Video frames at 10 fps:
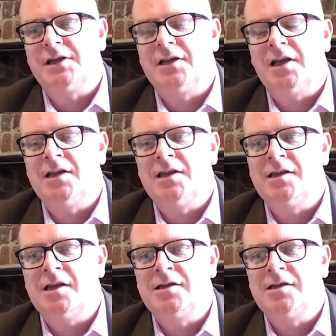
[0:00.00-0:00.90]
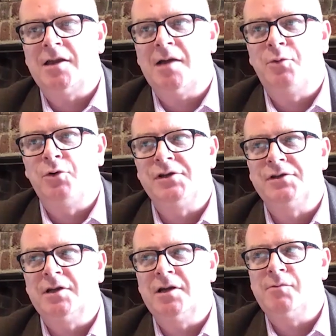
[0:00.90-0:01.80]
And then, at that
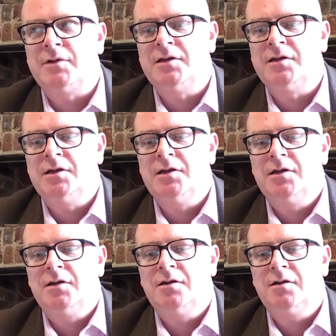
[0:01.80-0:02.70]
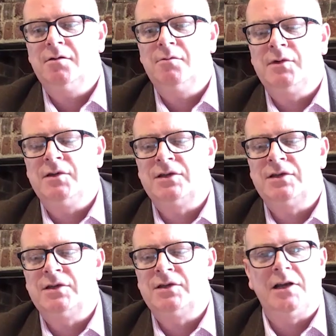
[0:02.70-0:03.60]
point there, we
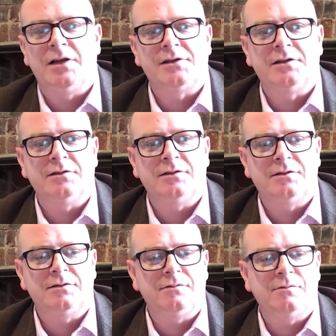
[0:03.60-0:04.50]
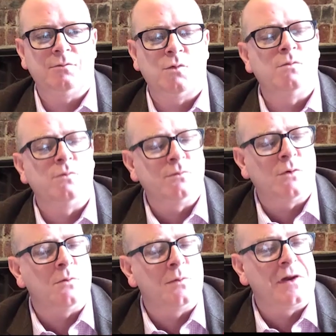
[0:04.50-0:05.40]
suddenly realised that what
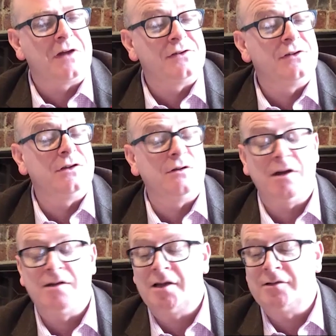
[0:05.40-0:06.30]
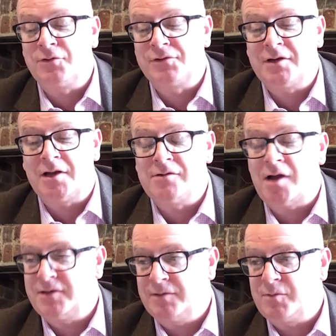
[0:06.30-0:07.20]
were we going to do? And of course,
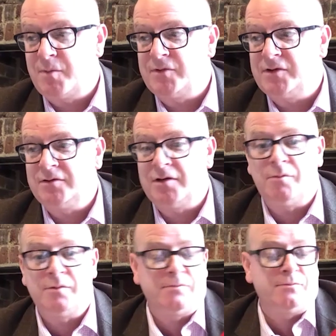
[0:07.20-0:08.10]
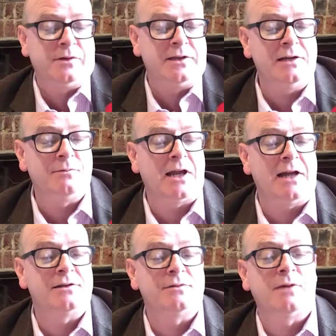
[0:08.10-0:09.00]
I seem to remember, we did. We
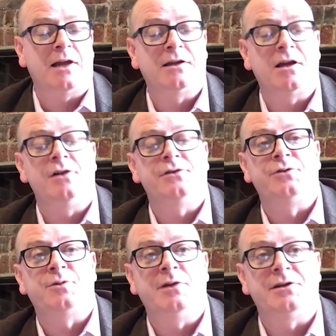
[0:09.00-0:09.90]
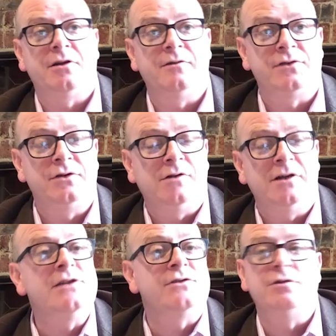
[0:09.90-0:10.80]
had the castle split over at
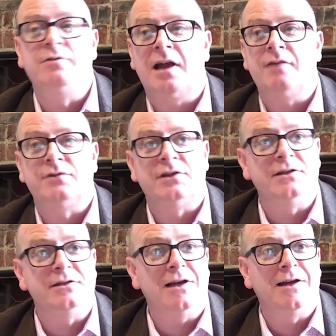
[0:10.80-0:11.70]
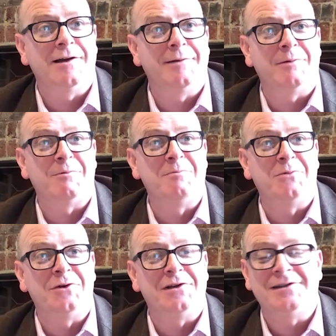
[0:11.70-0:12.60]
least two counties at one
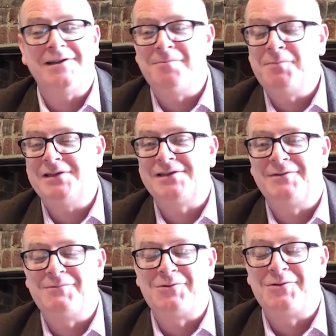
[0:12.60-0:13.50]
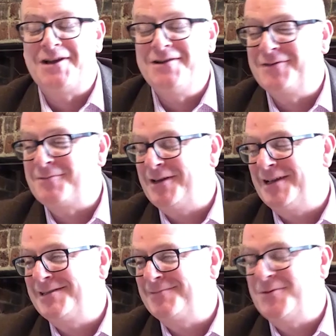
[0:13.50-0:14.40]
point. And bits of it were all over the
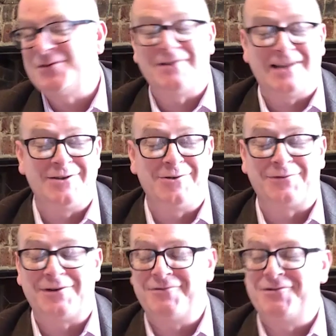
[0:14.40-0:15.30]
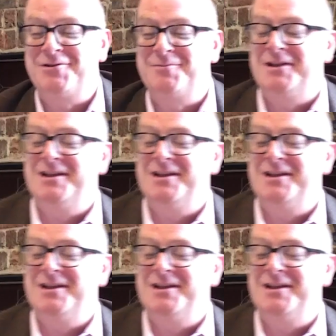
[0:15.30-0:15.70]
place, mostly in your front room,